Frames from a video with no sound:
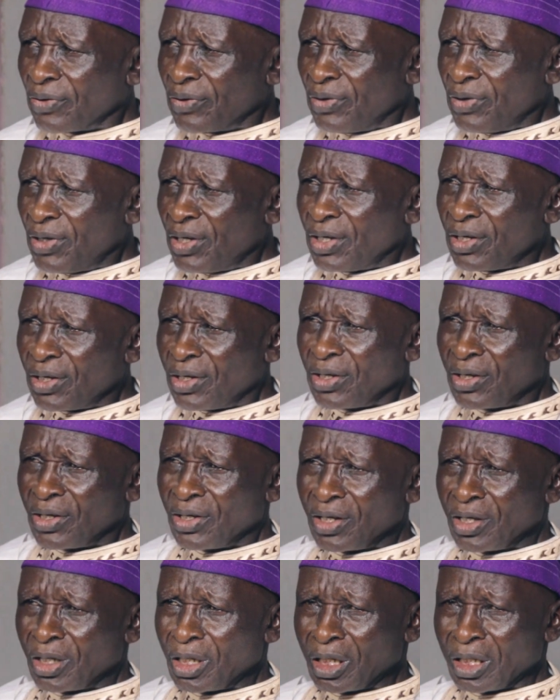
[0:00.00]

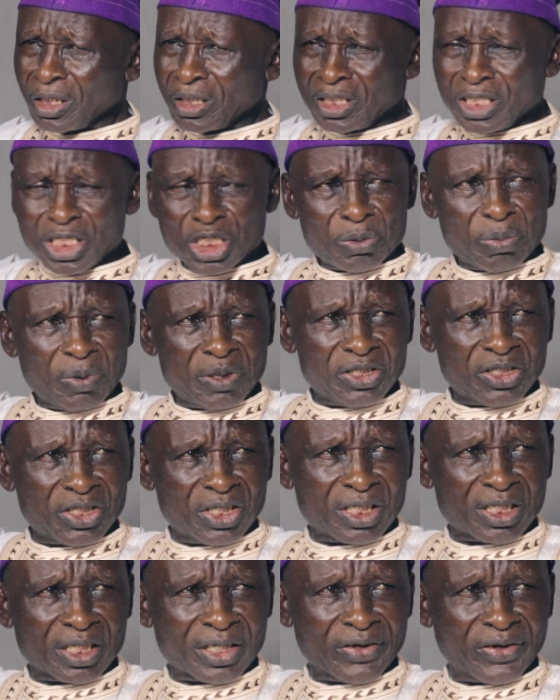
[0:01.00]
the
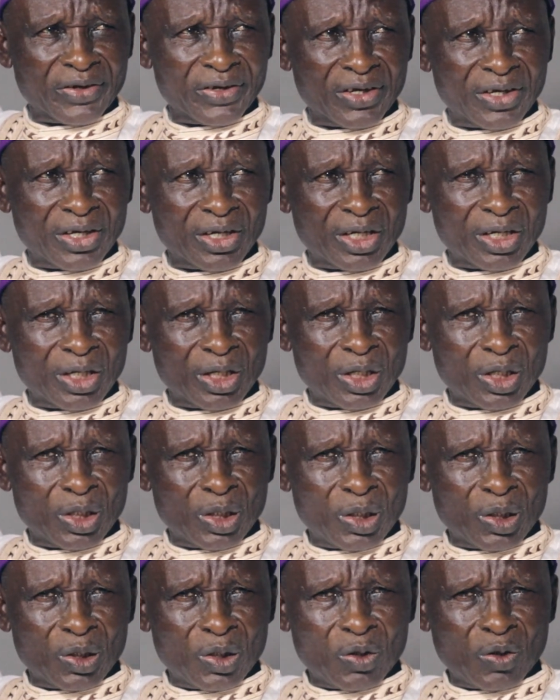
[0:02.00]
dispensary
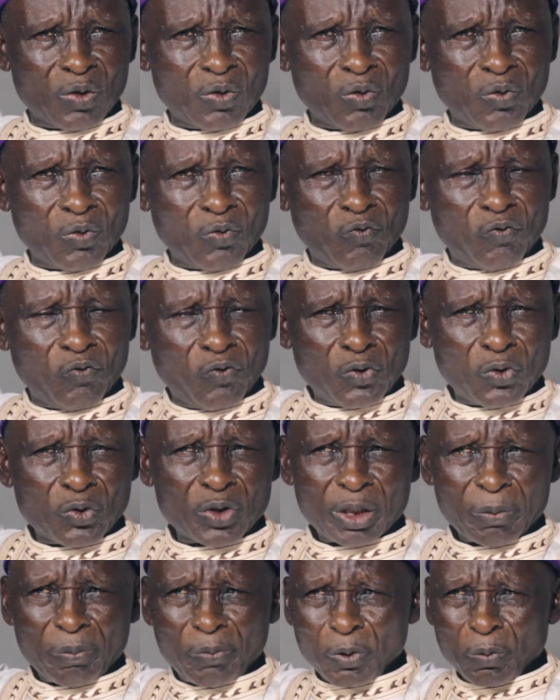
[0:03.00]
for
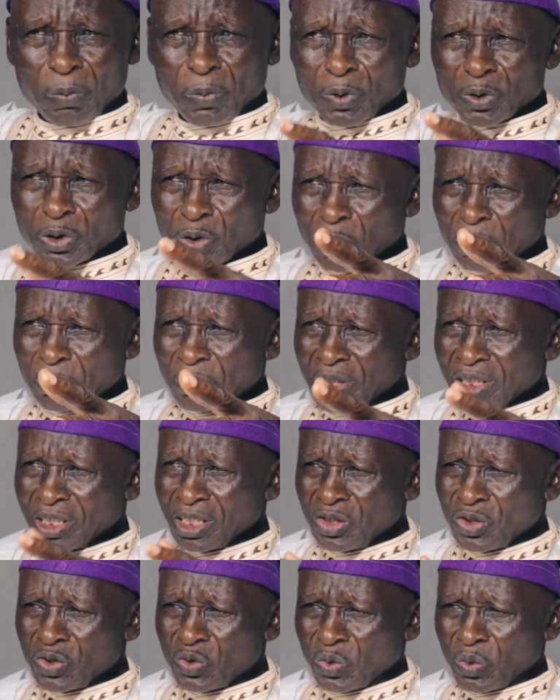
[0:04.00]
the purpose of
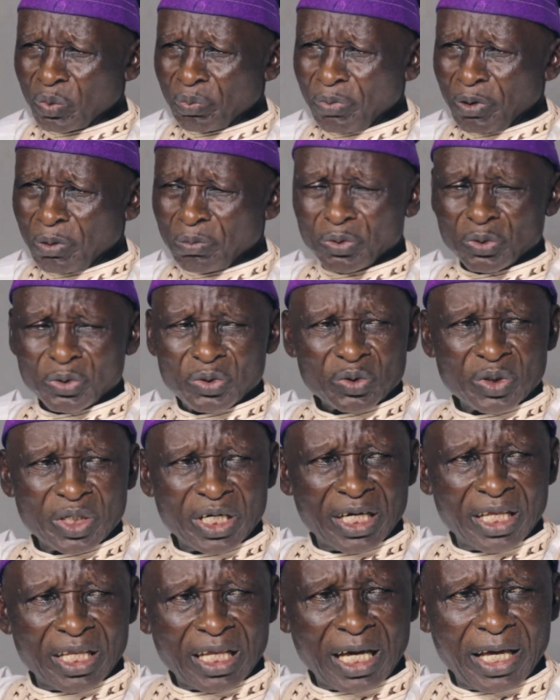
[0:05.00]
bringing people
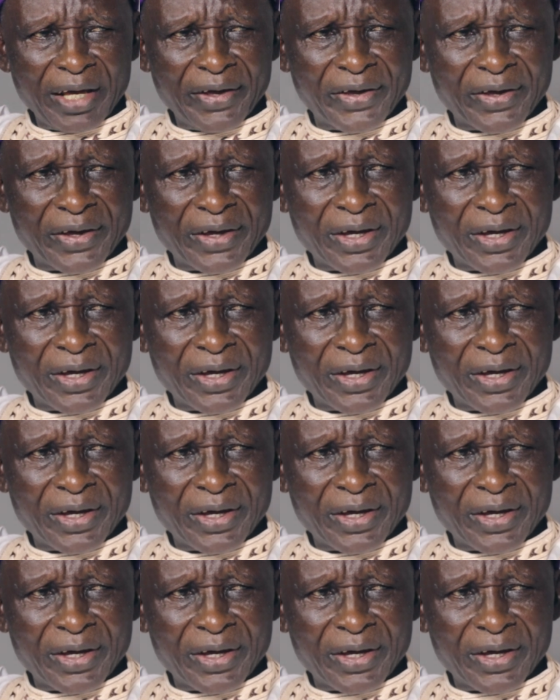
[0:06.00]
together.